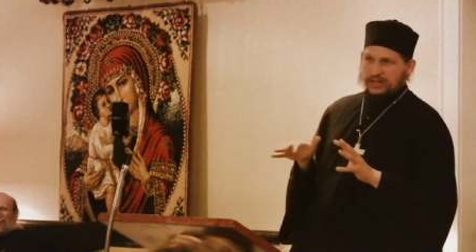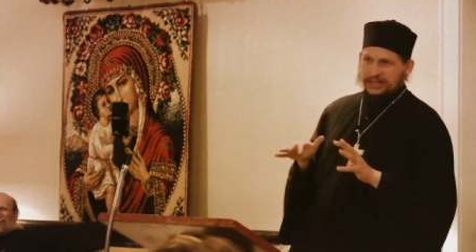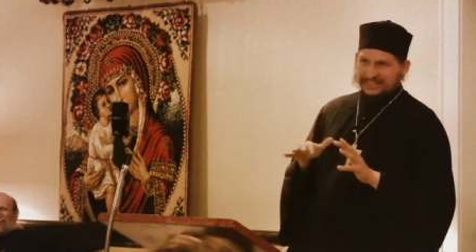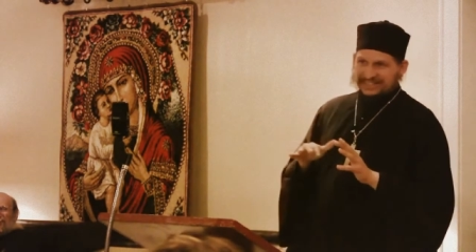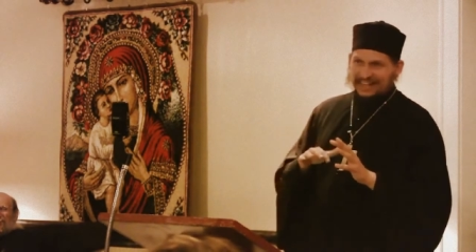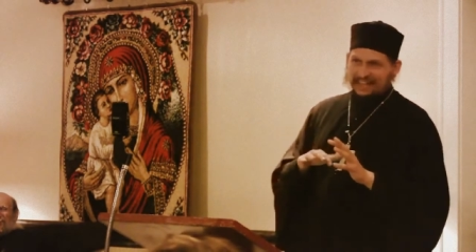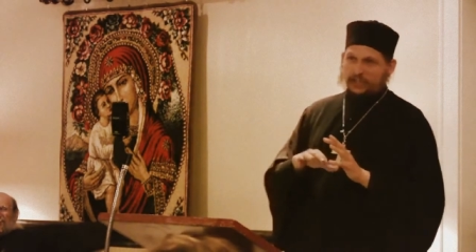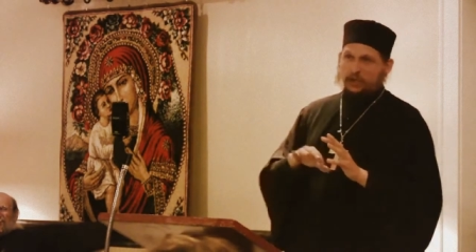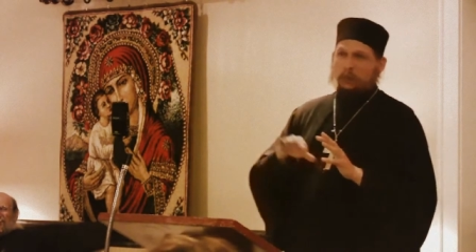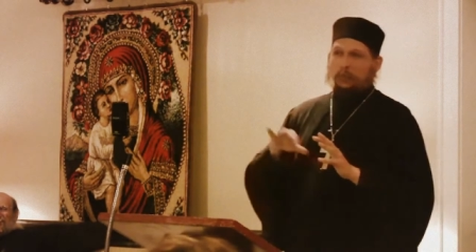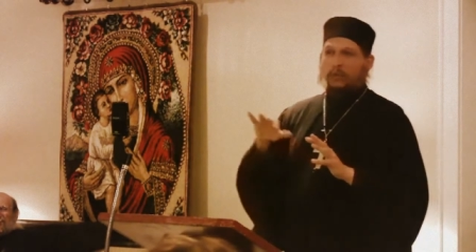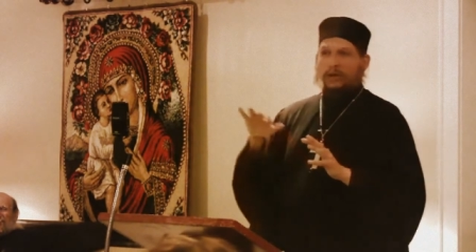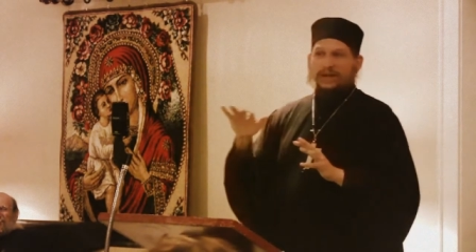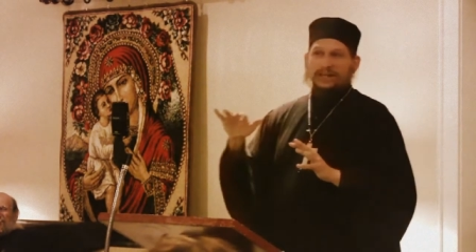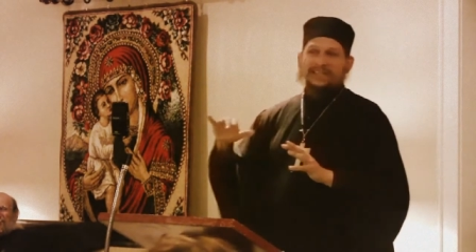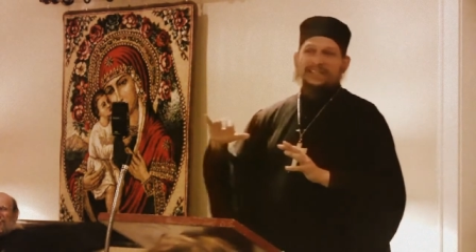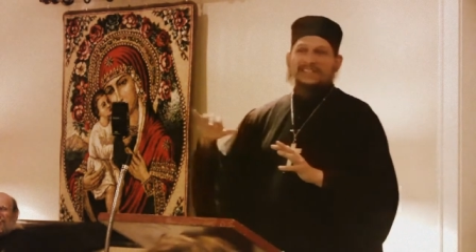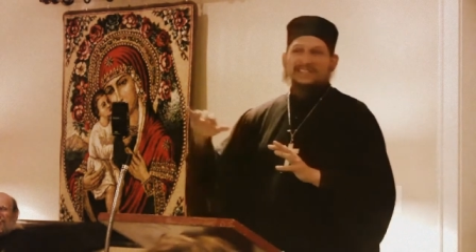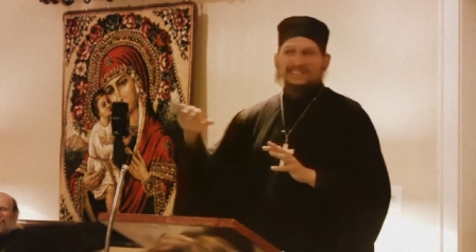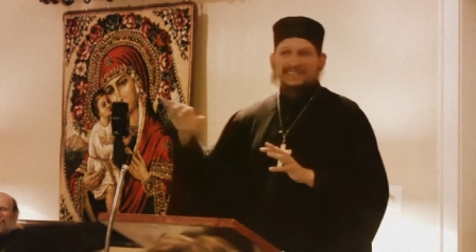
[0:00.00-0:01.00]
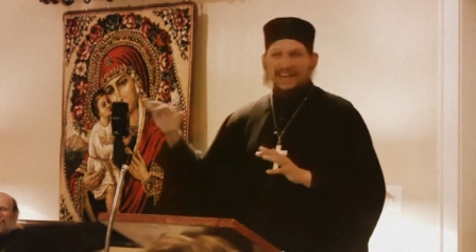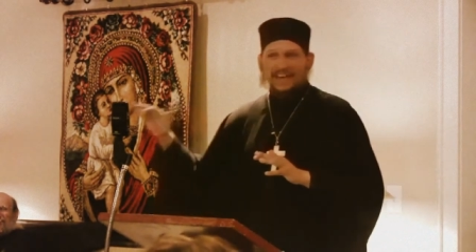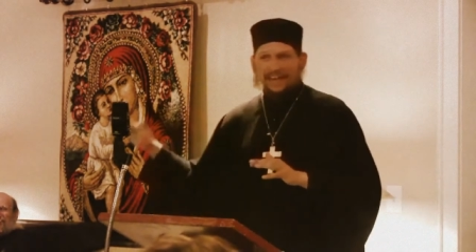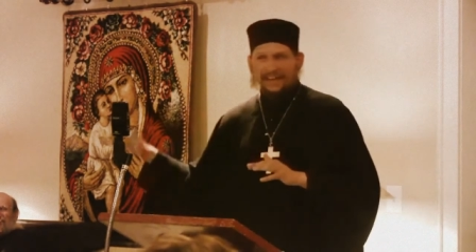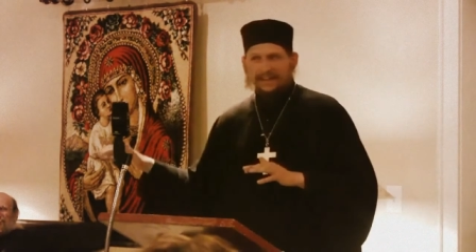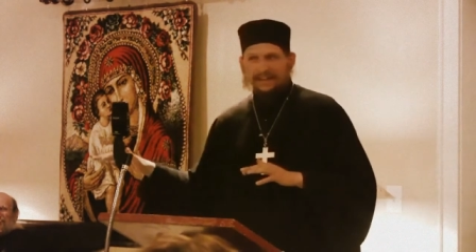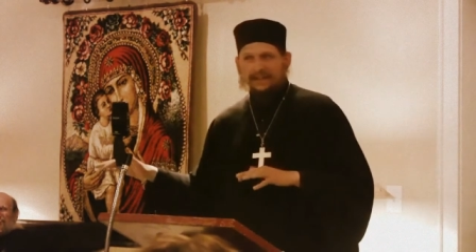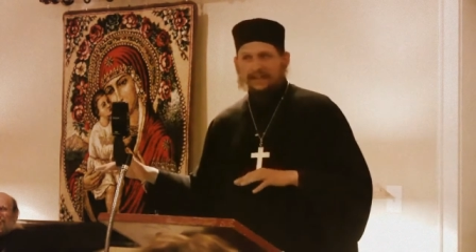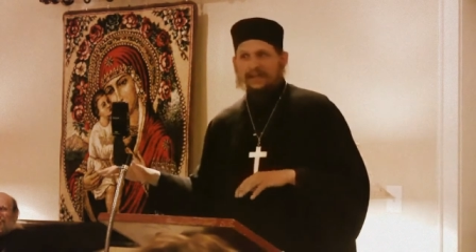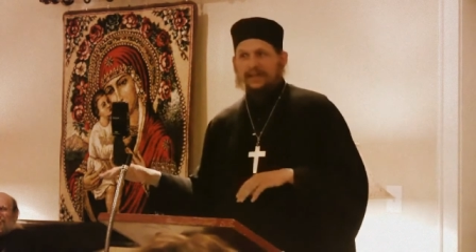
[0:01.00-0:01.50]
on exactly what he
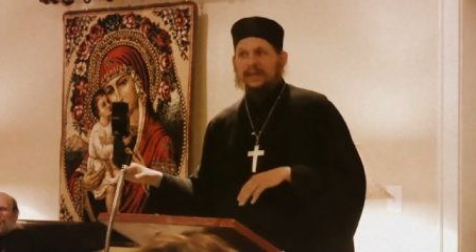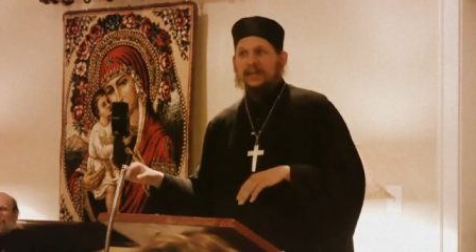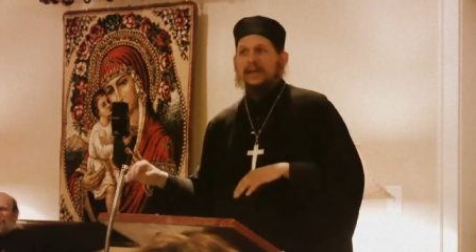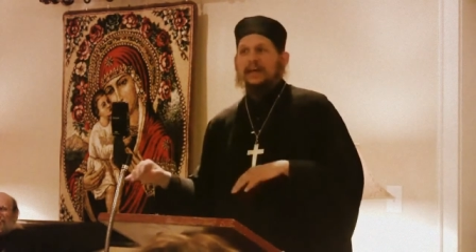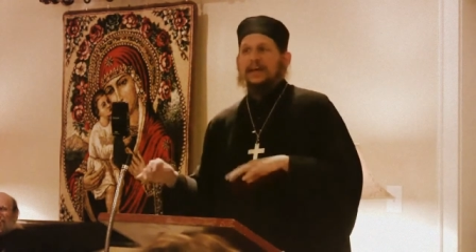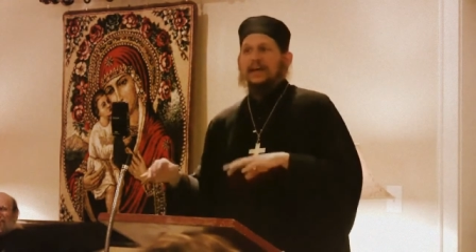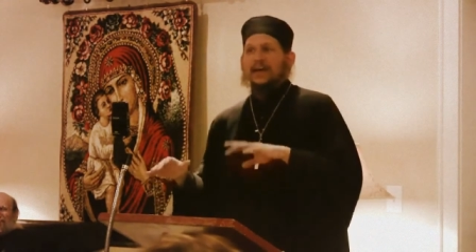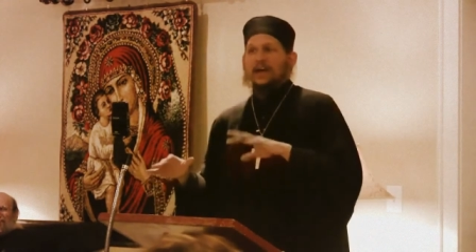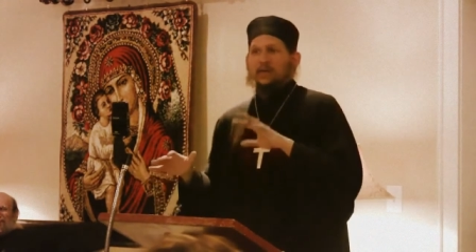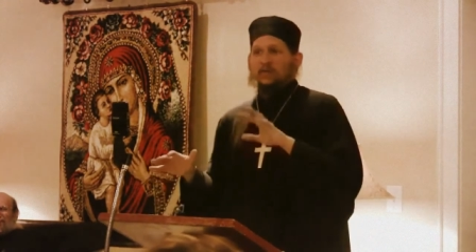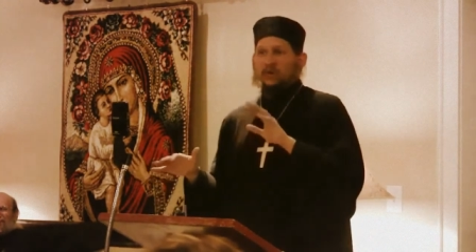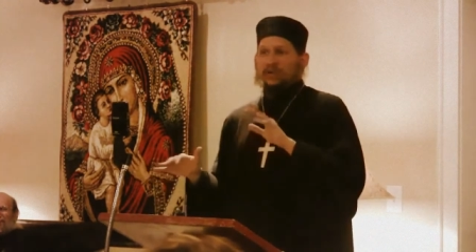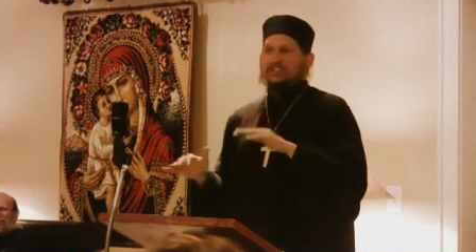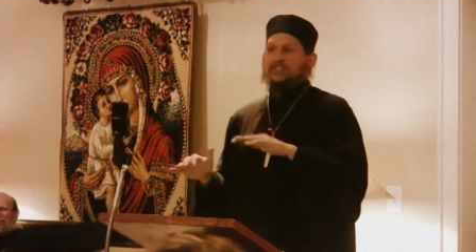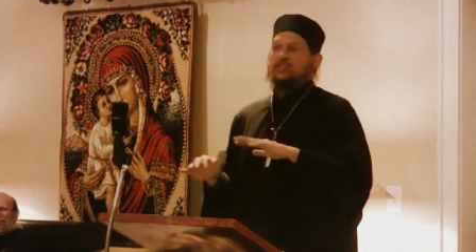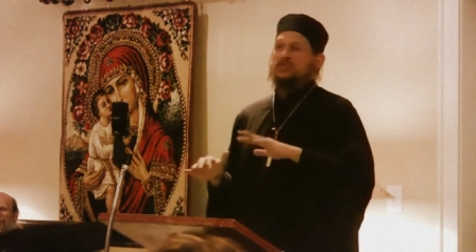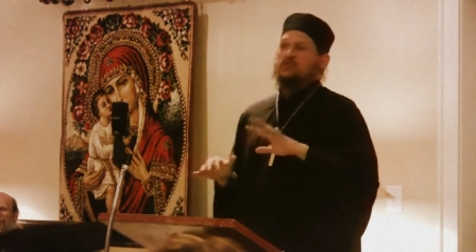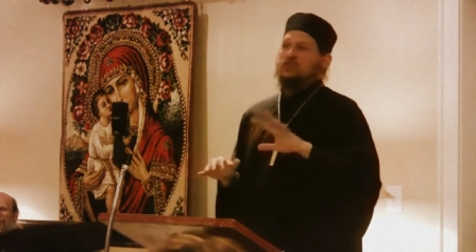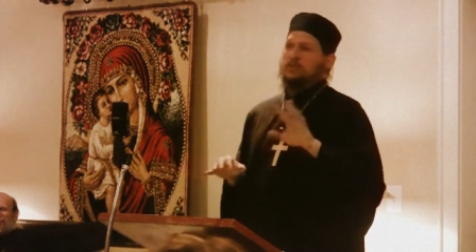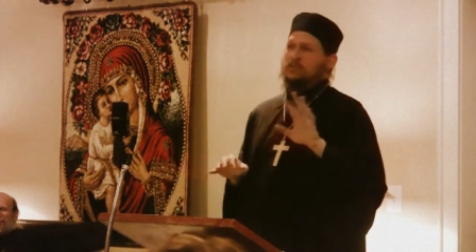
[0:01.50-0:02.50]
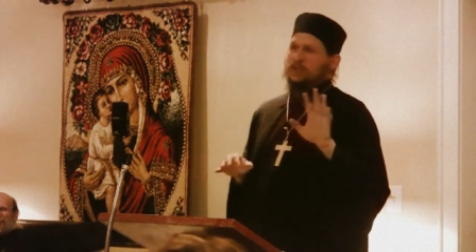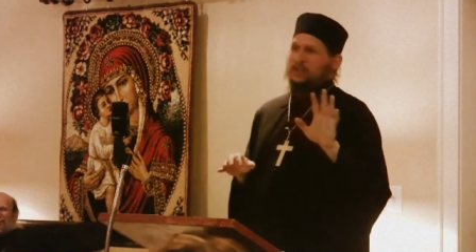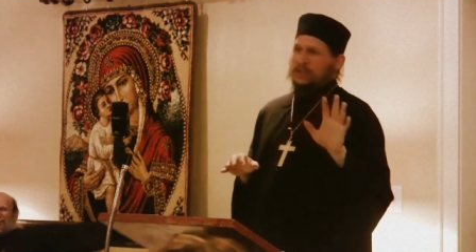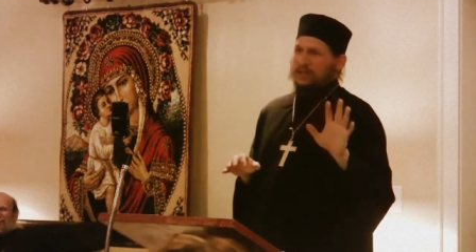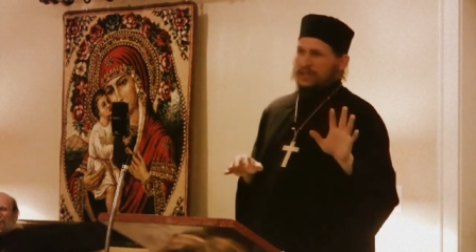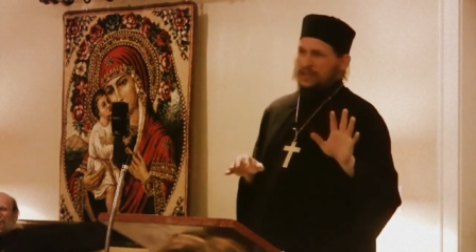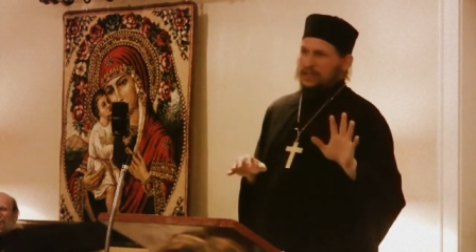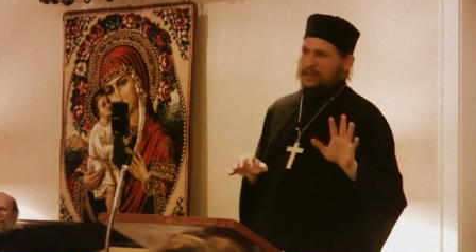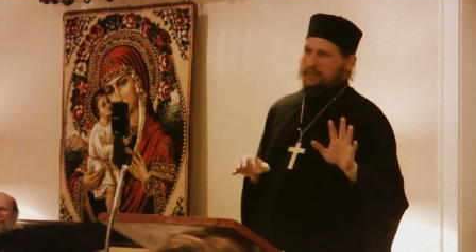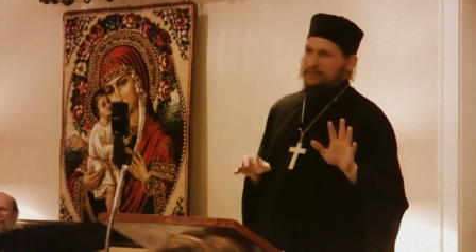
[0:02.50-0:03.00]
said and what's attributed
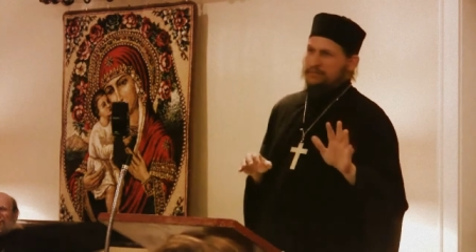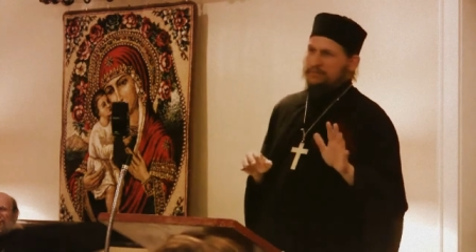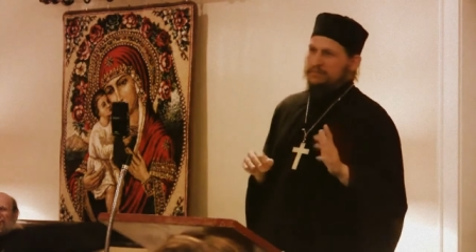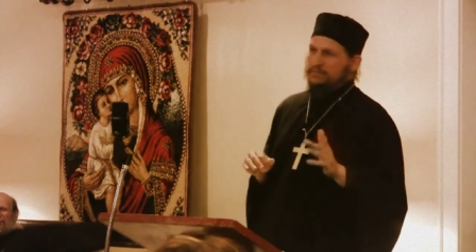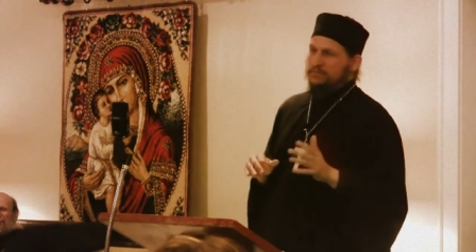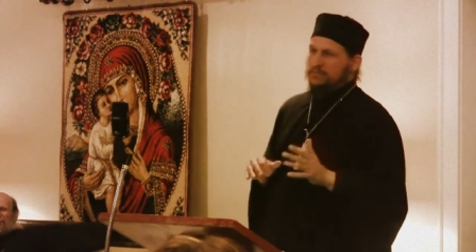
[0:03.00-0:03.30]
to him.